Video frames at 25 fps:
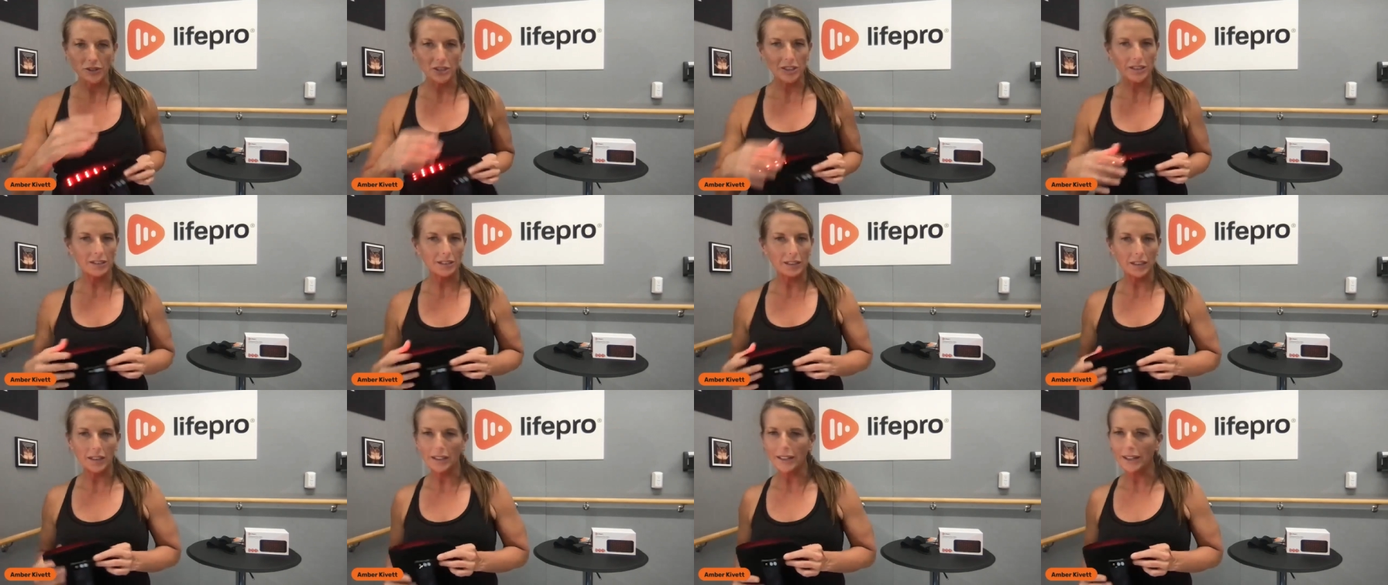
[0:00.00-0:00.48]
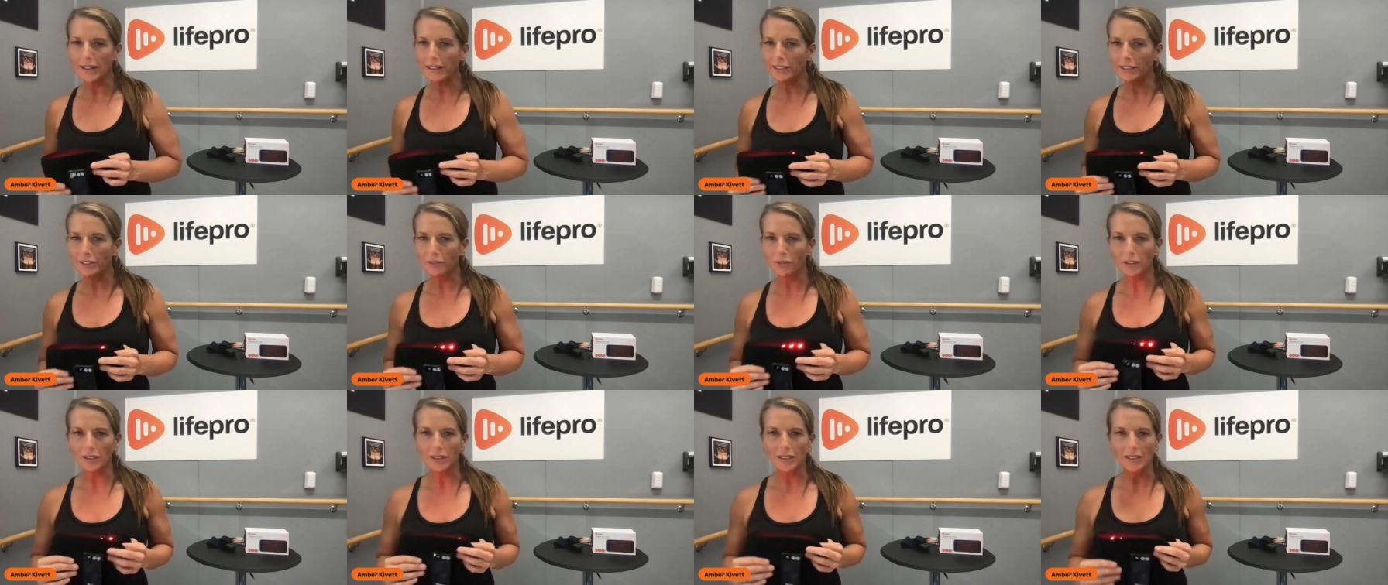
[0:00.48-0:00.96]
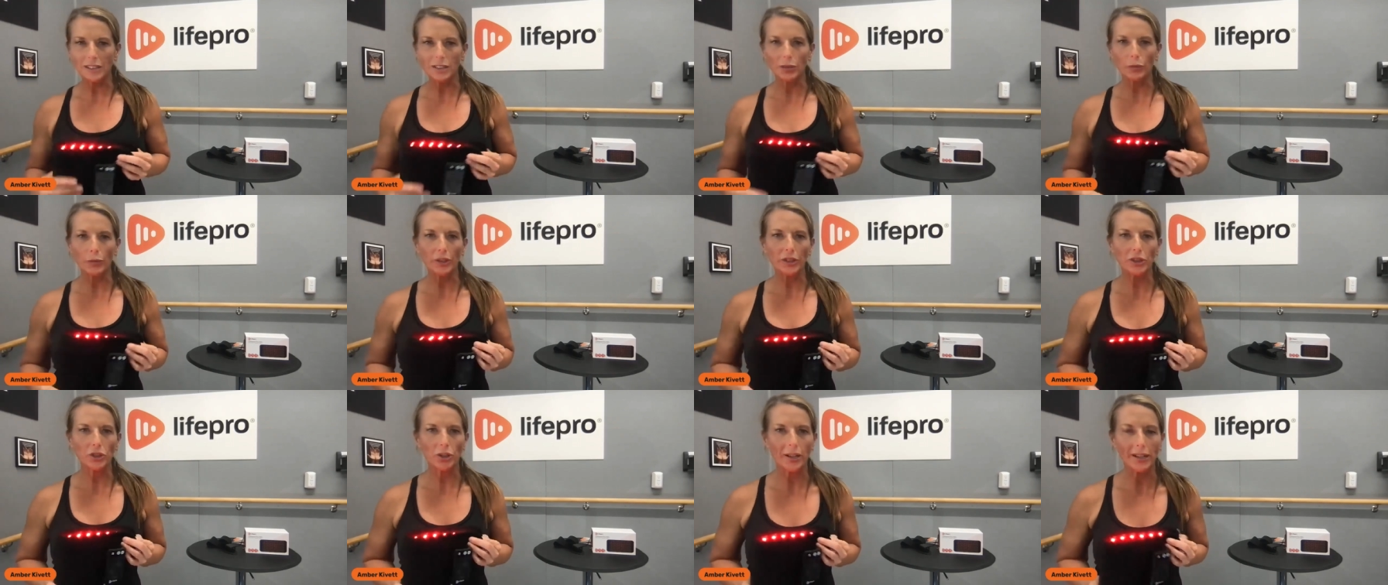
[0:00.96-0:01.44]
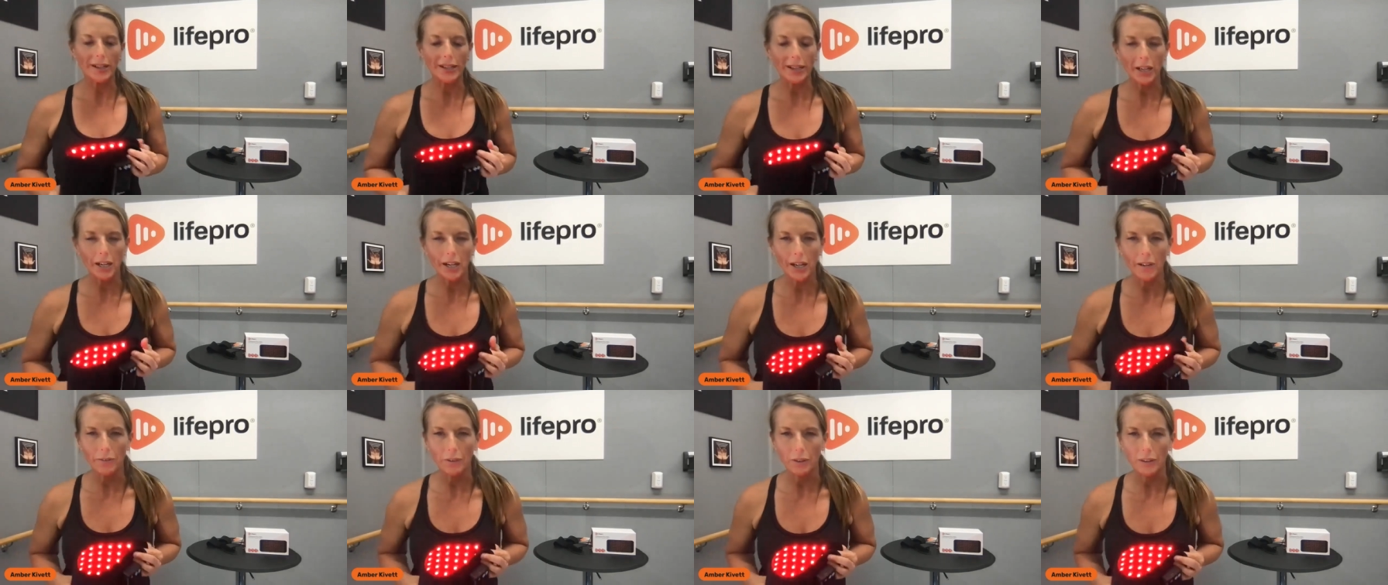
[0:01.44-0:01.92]
just a lot of different things that we try and
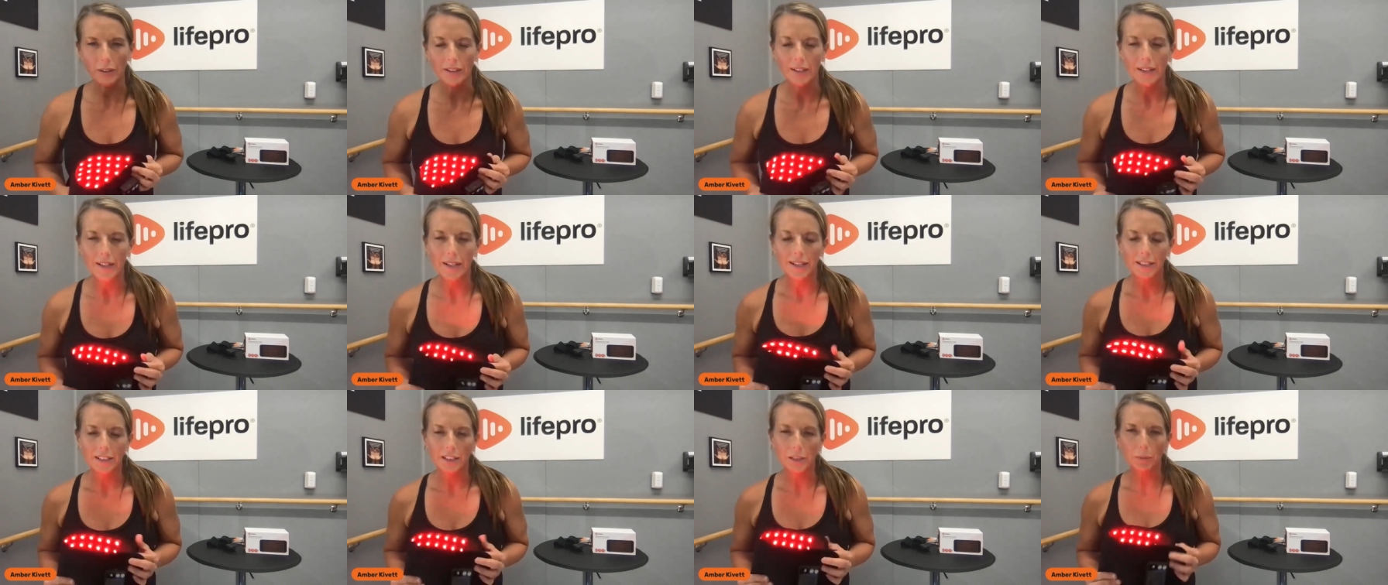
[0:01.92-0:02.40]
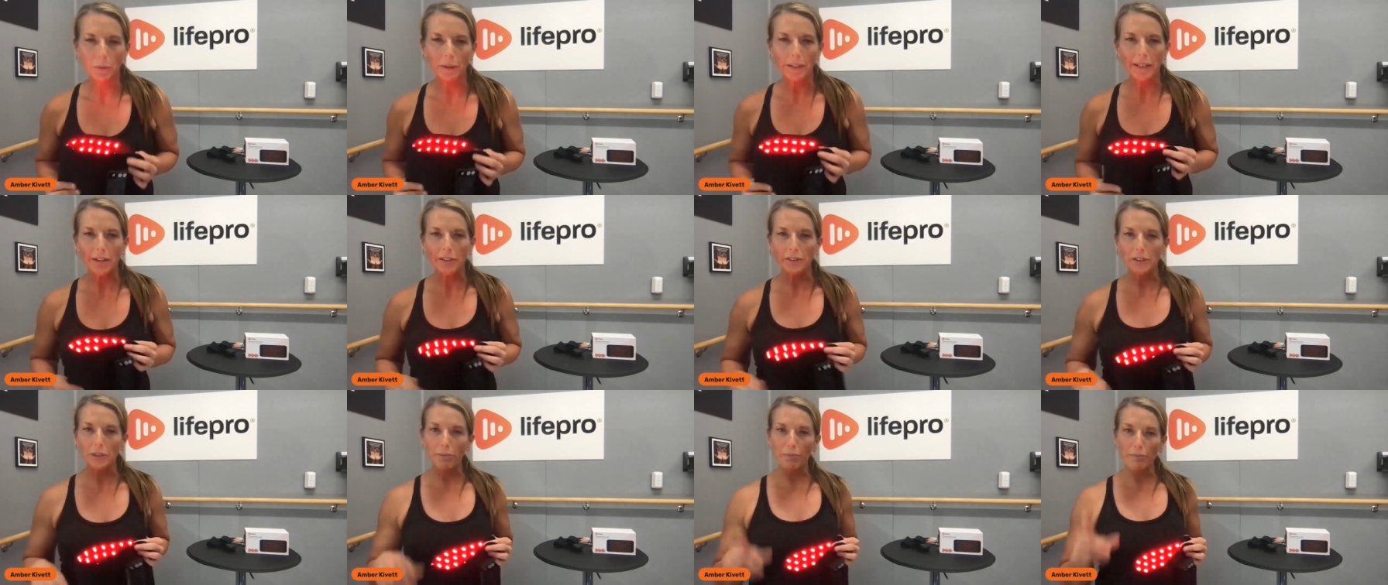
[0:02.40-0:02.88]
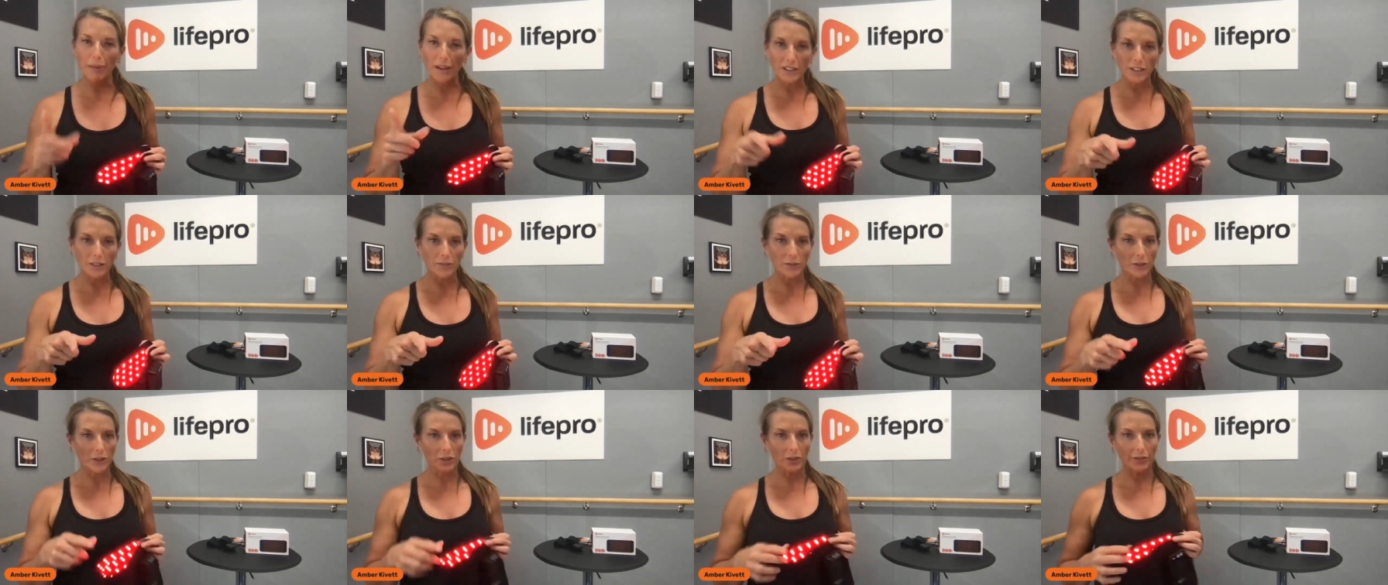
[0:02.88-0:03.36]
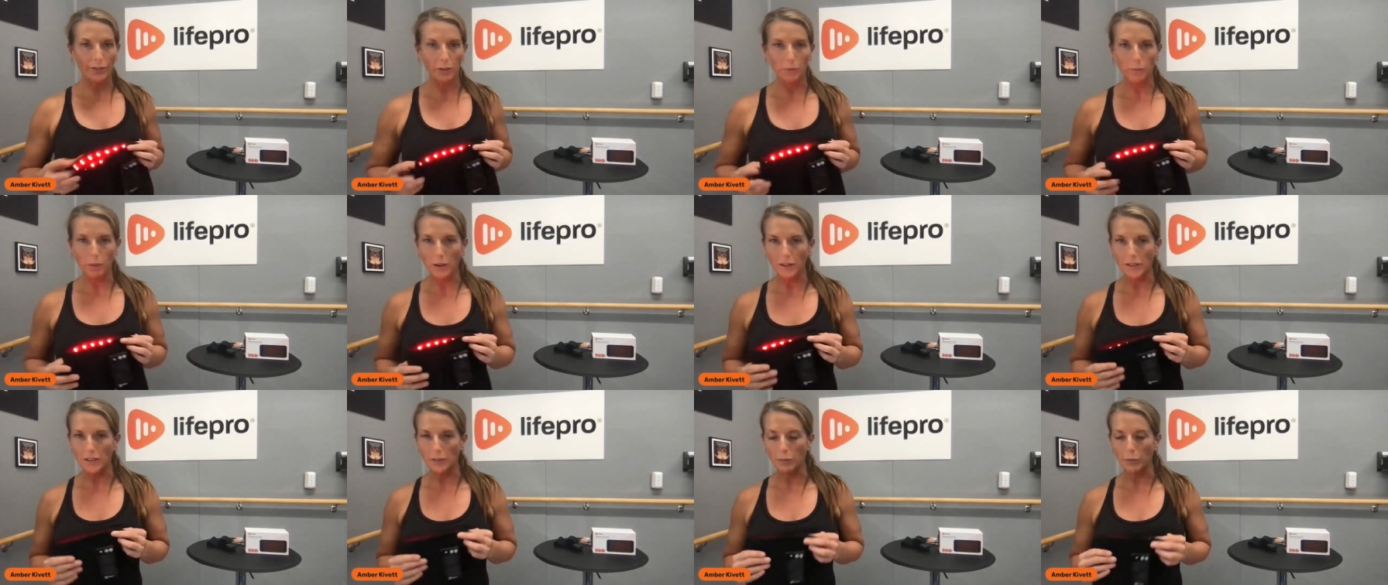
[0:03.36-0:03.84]
cover to bring out the best version of you
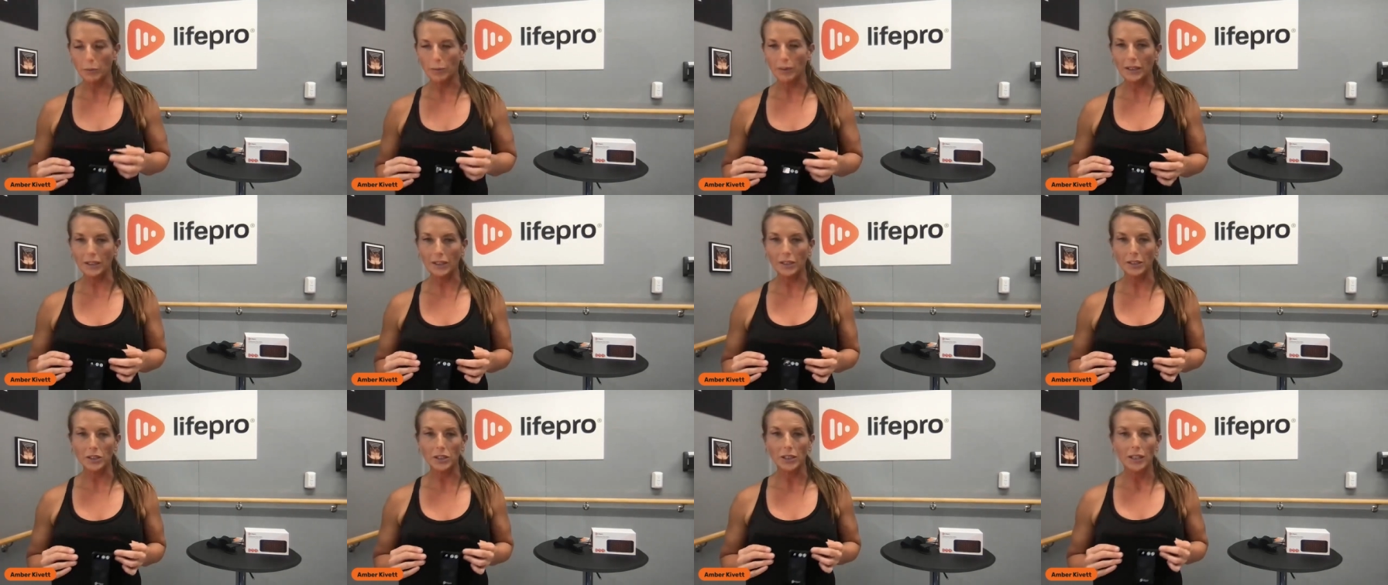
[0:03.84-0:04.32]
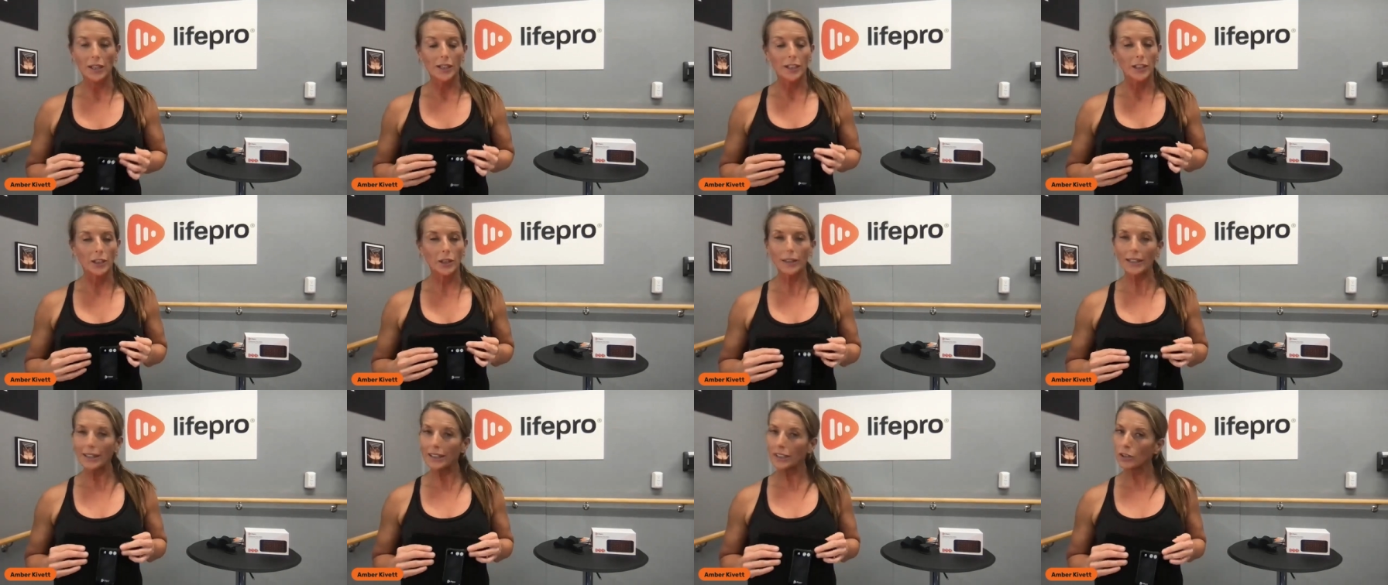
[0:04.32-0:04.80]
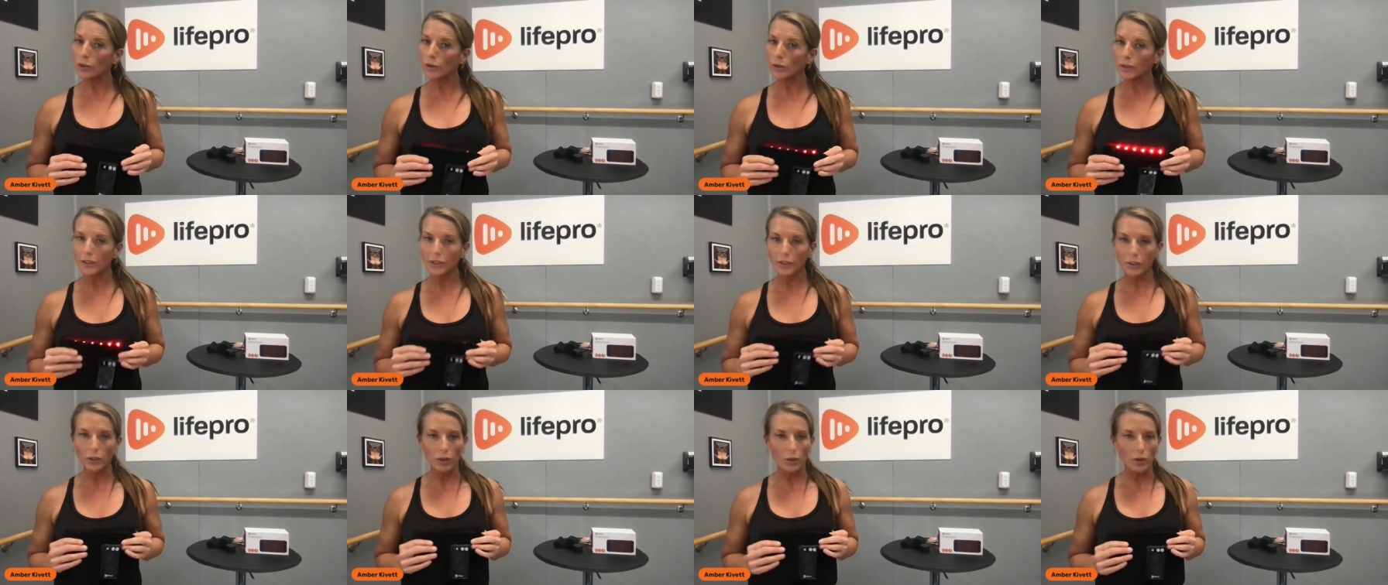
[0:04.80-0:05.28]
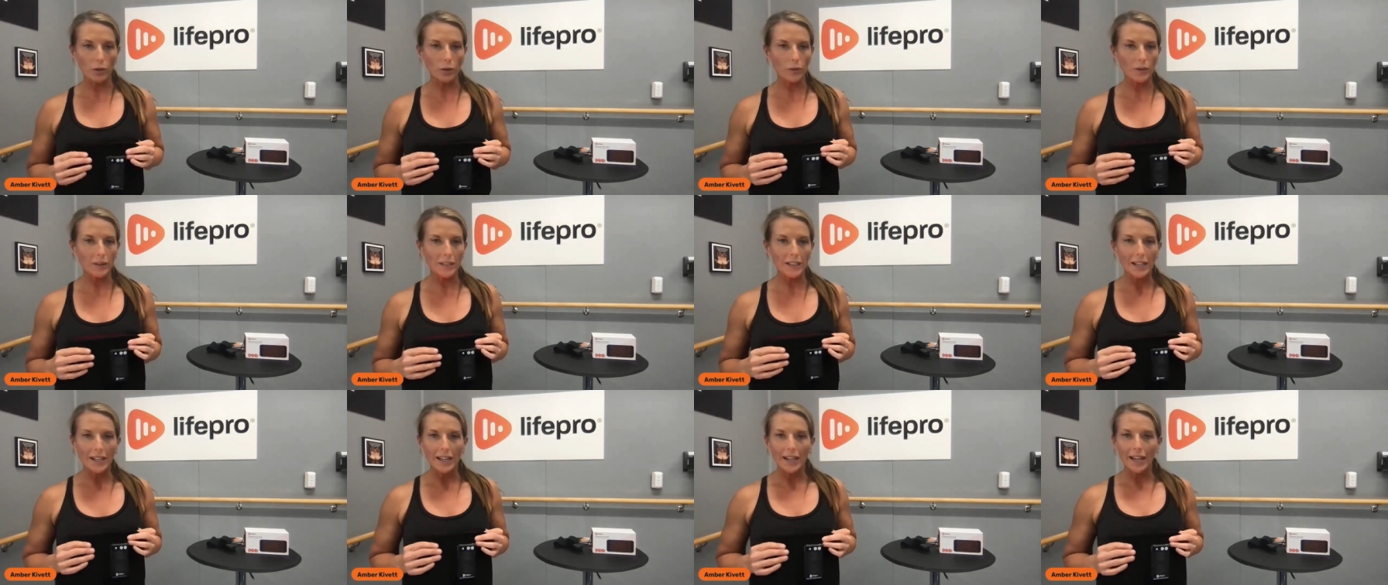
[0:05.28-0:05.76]
possible, because you can't do it on your own.